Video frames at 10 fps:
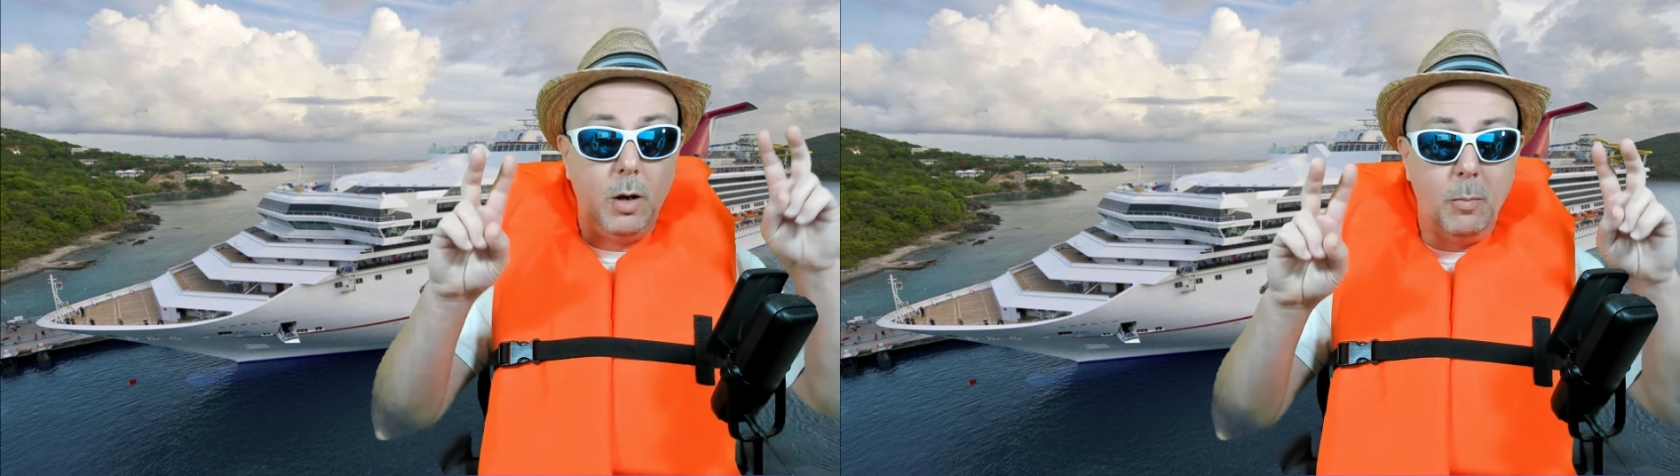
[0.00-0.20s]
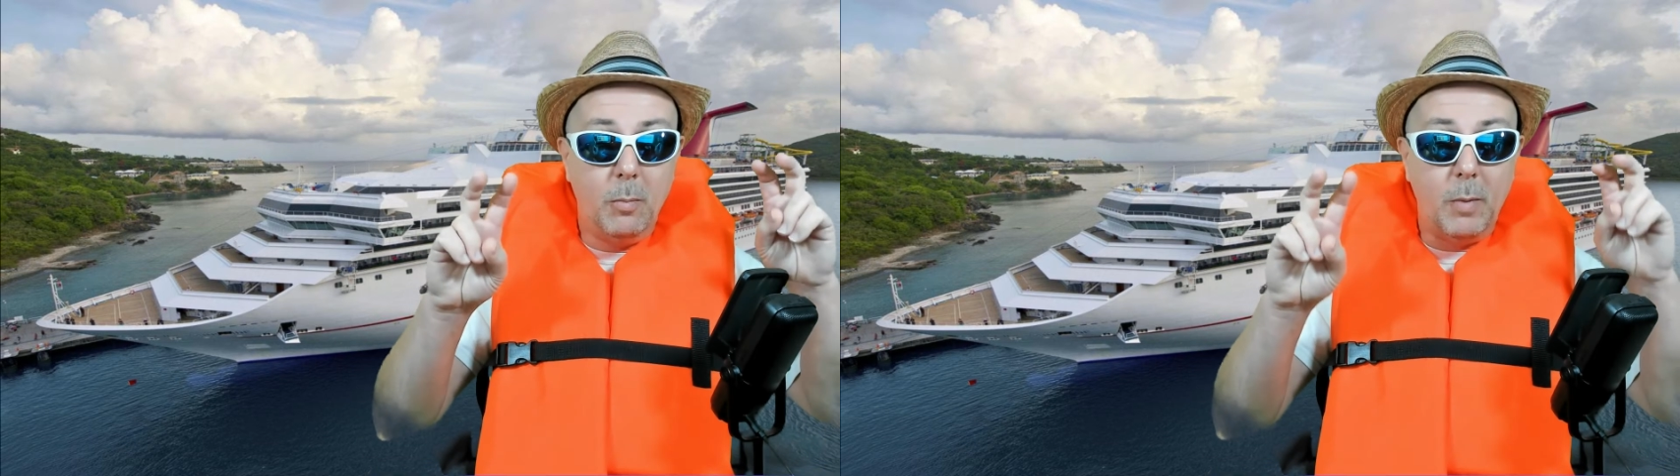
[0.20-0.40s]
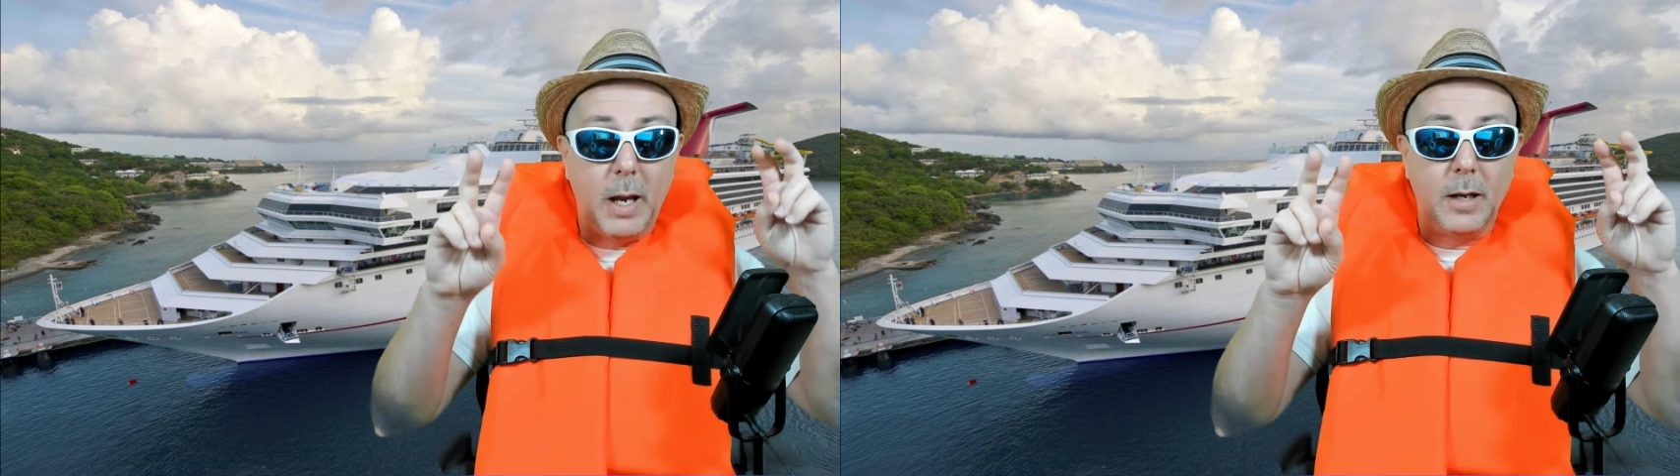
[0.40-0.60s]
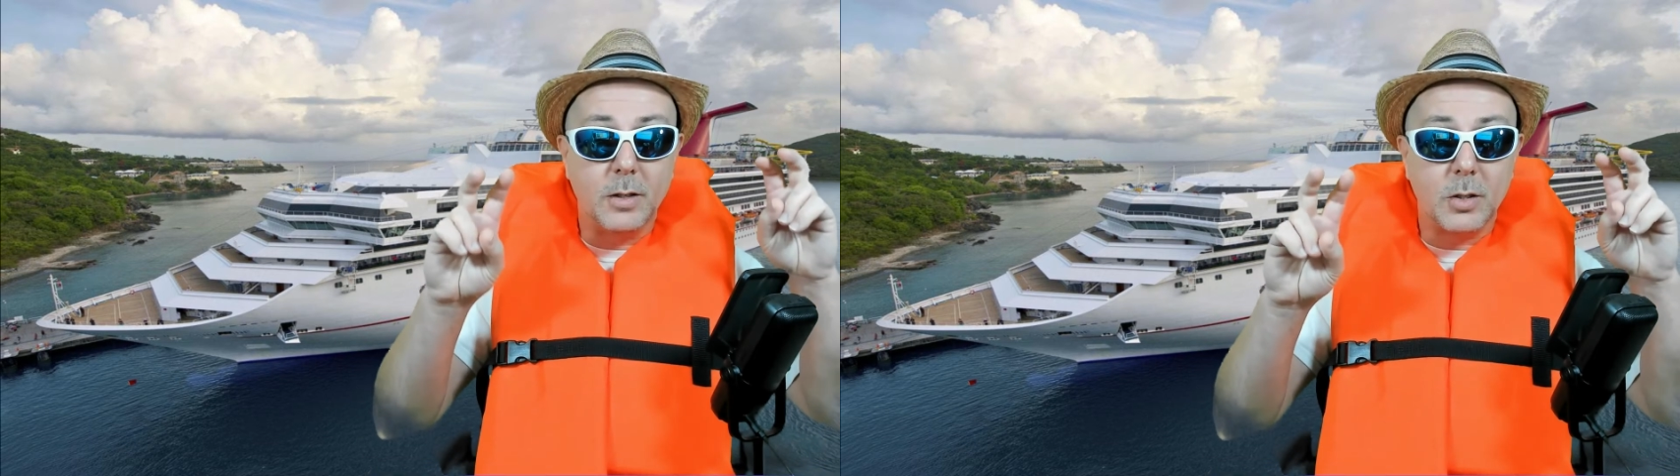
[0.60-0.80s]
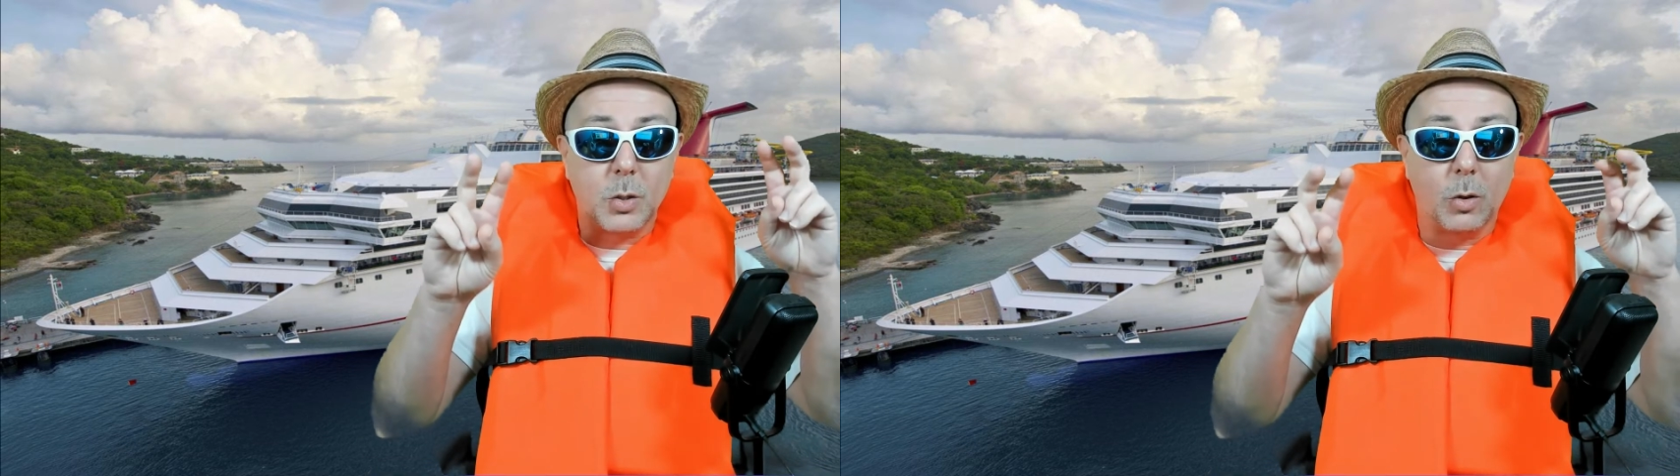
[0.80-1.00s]

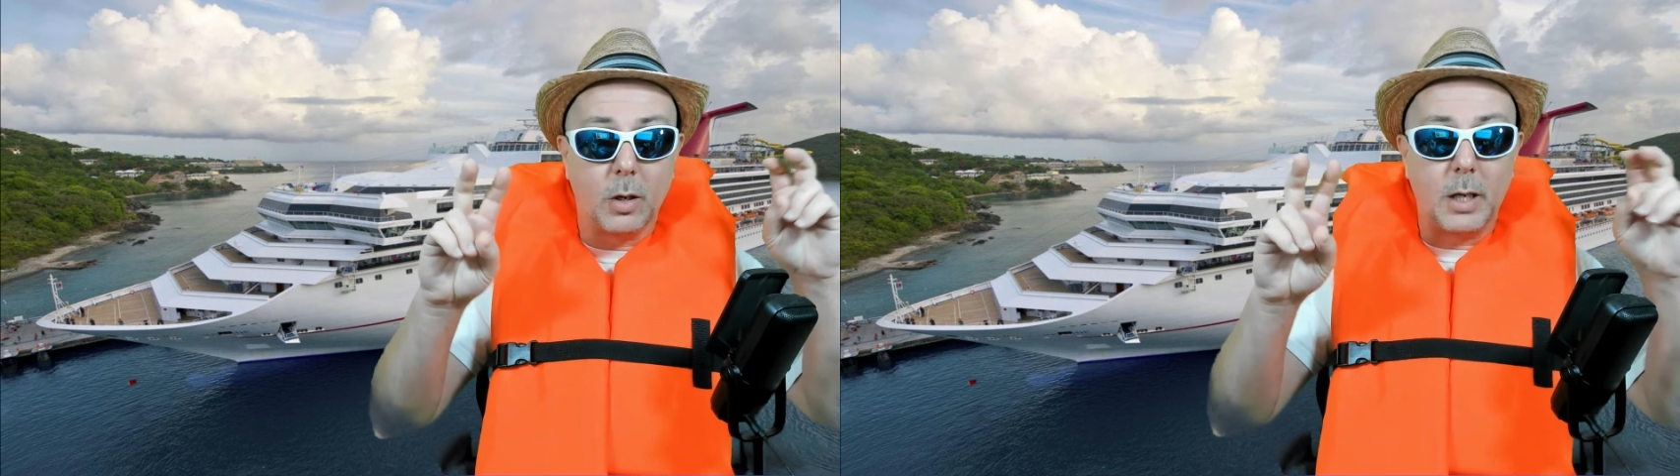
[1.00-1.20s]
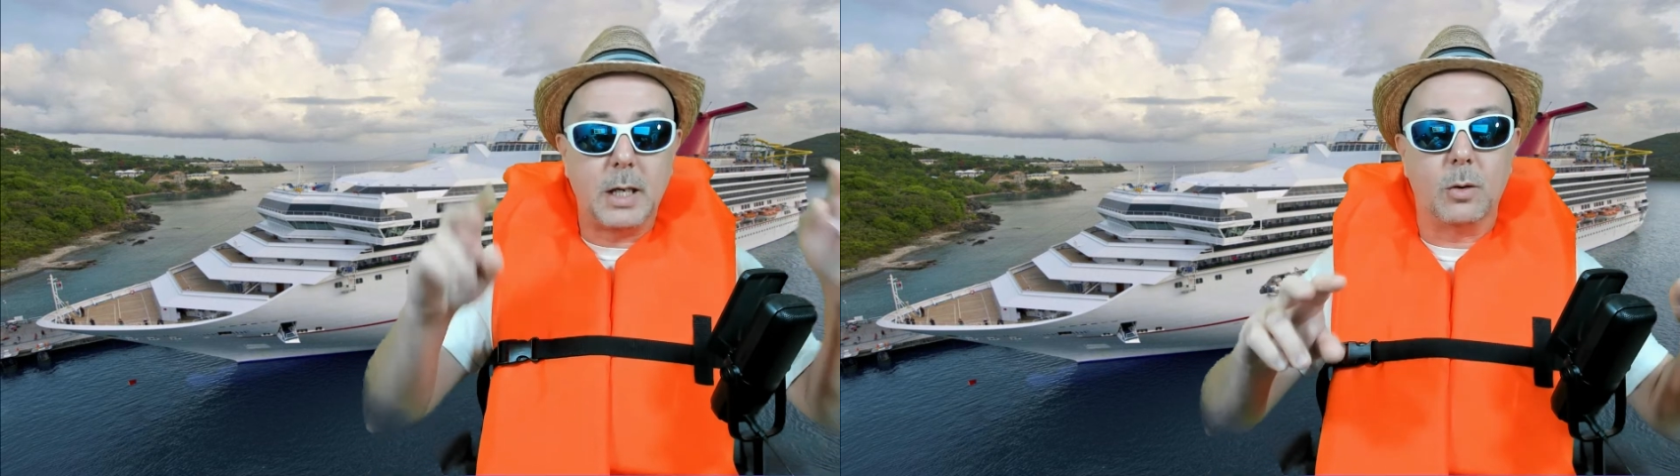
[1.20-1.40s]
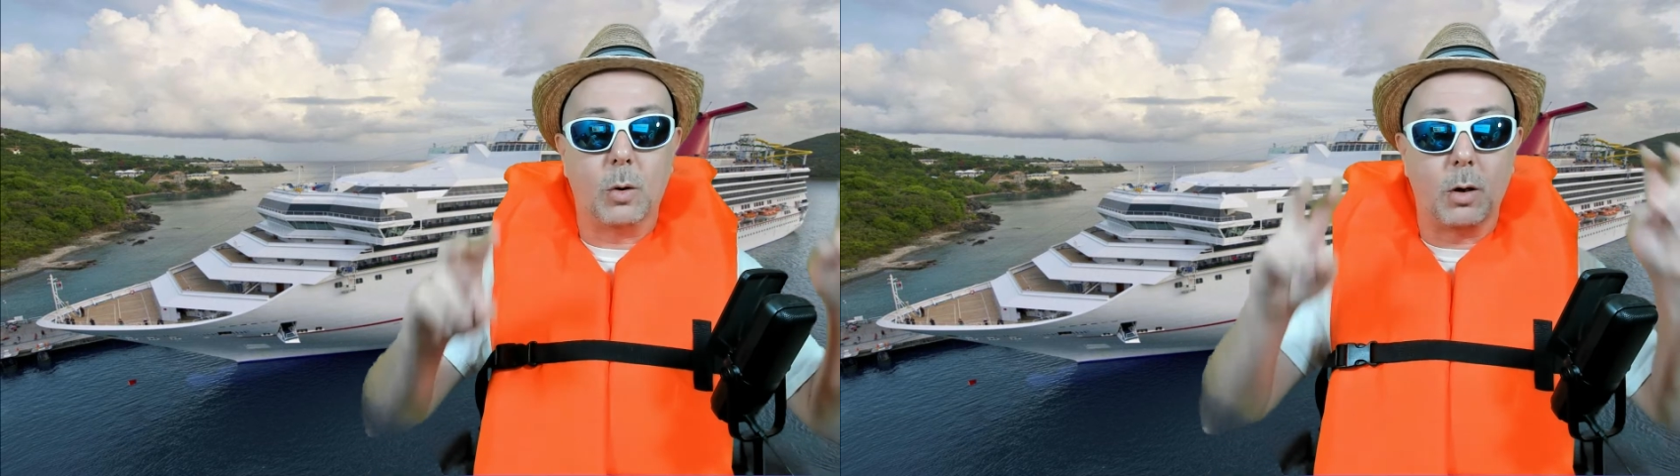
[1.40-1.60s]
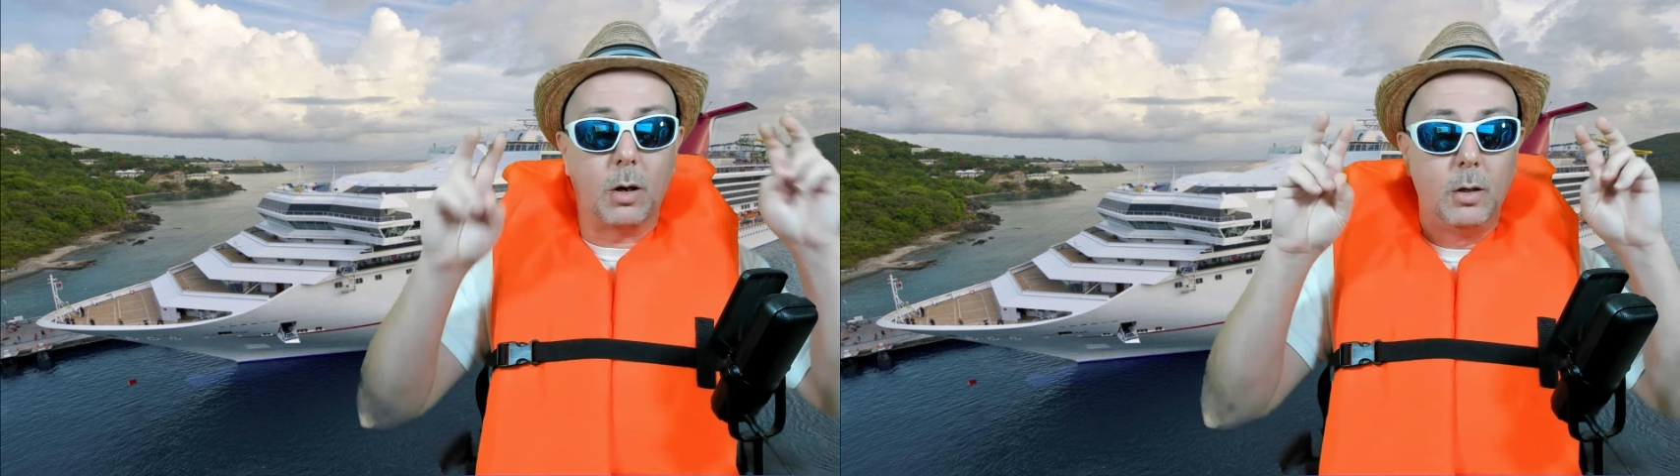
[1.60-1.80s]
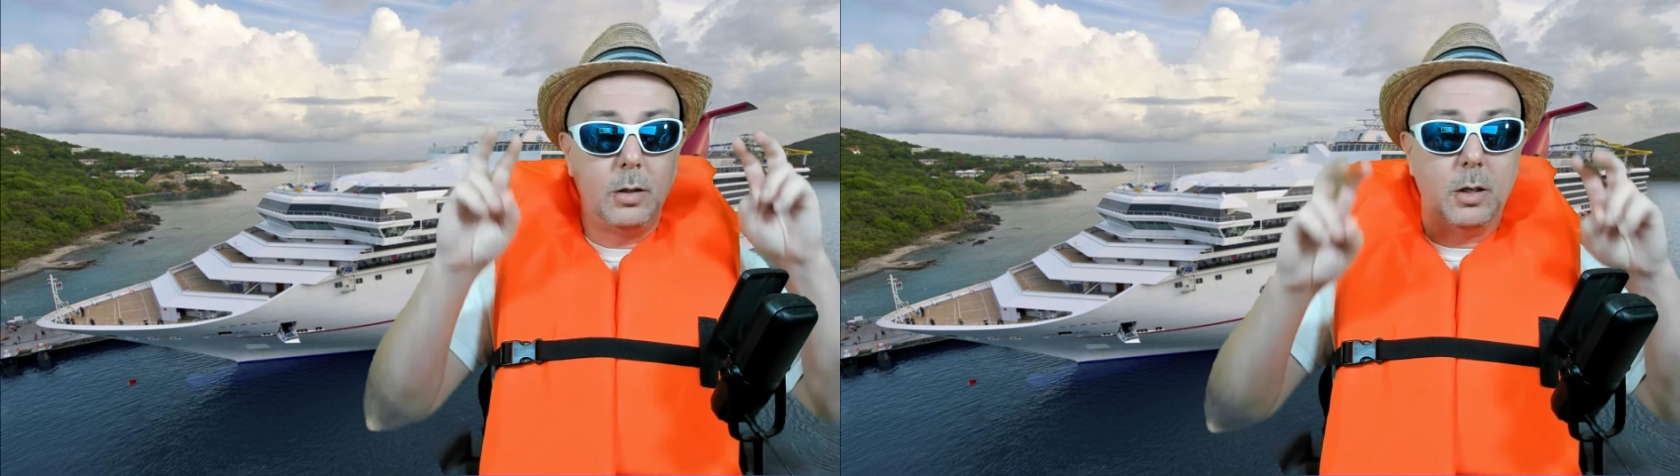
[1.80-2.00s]
mandatory or,